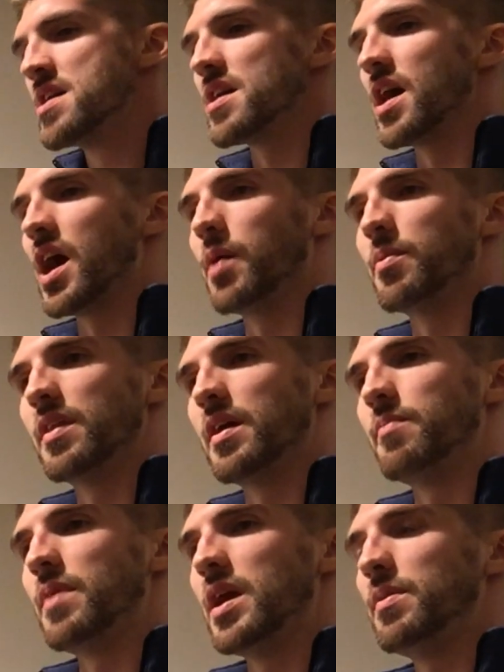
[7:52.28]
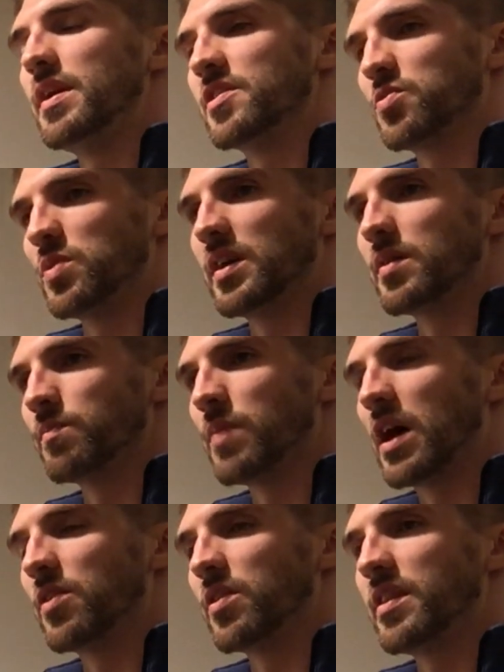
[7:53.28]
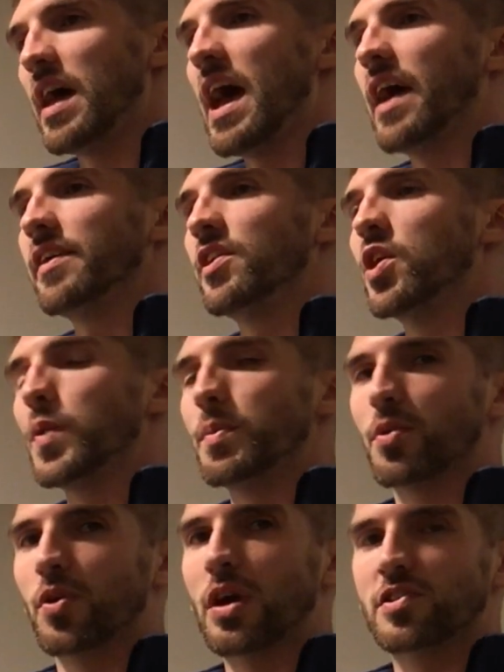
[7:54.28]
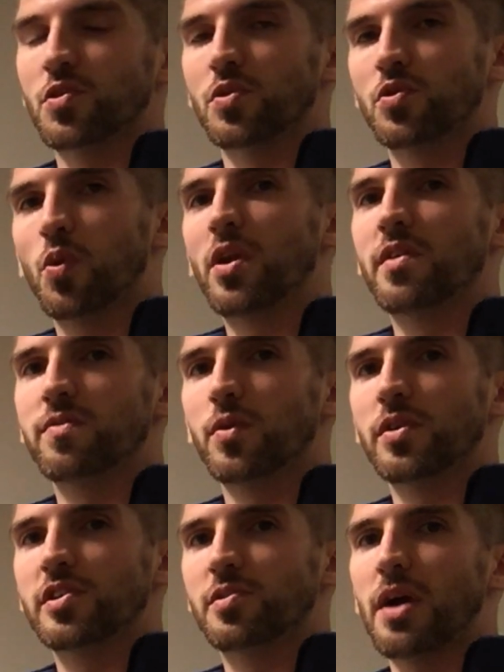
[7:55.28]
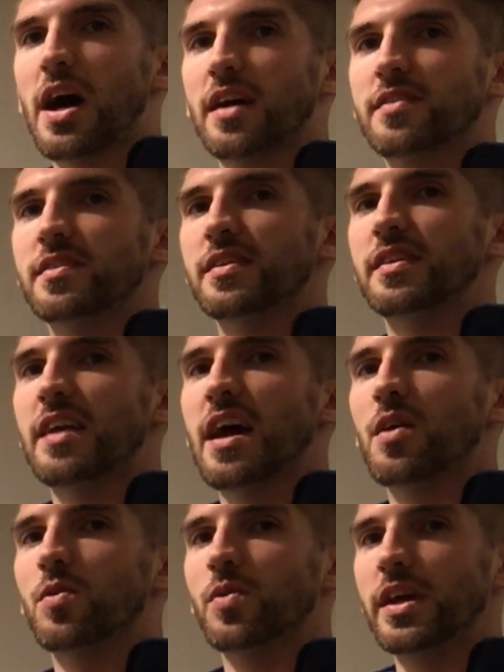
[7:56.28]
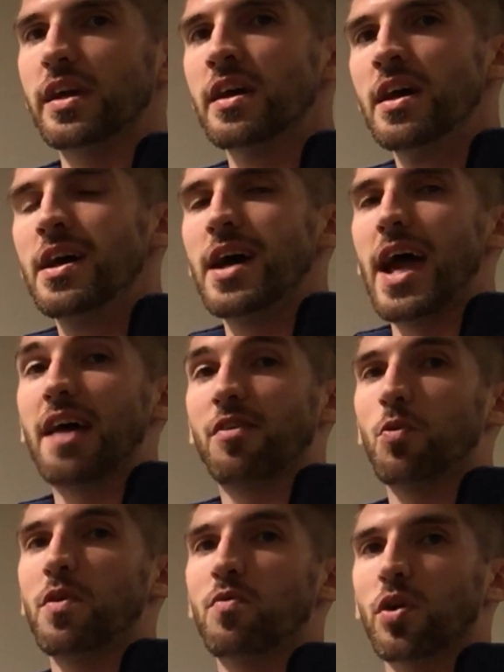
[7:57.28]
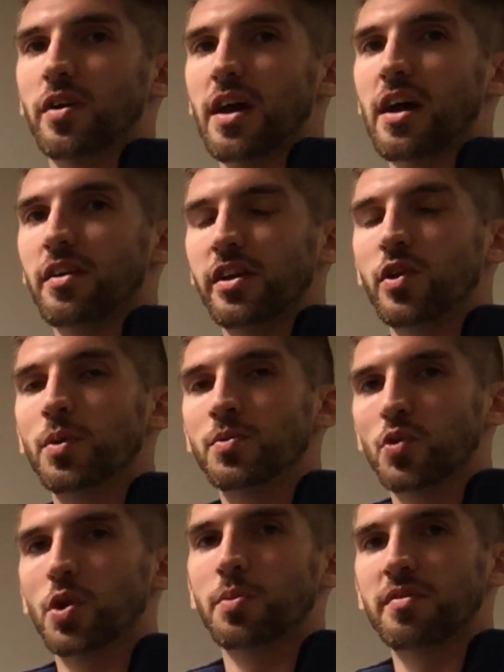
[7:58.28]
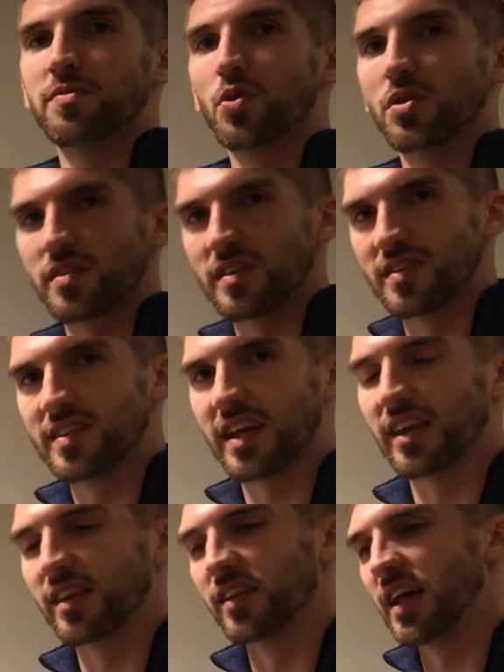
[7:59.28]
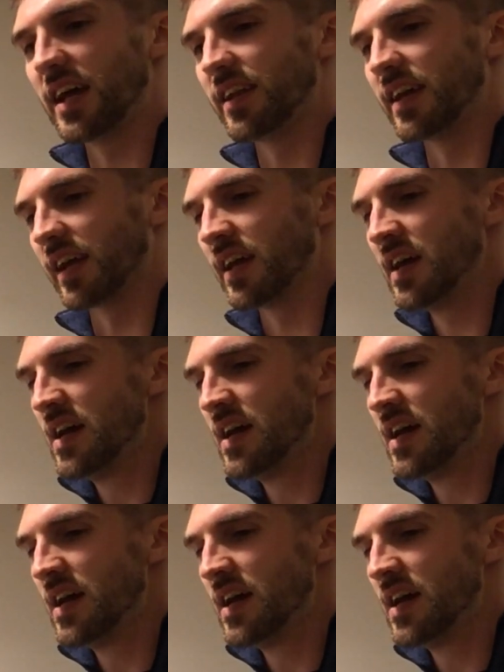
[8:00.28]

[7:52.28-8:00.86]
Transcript: and then maybe as we get better at that, we progress to a 24-inch box, and now after we've worked on absorbing force and sticking the landing,